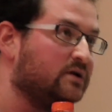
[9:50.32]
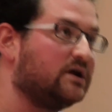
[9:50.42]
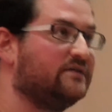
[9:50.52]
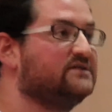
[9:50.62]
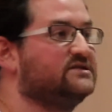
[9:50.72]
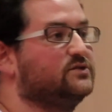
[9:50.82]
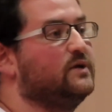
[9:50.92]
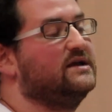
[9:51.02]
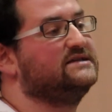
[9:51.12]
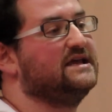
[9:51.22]
God, this is the
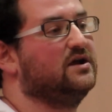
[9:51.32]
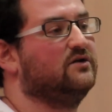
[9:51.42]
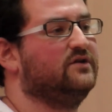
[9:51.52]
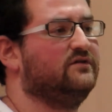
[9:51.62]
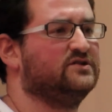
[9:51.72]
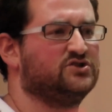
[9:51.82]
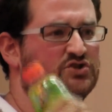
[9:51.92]
way to take care of elephants.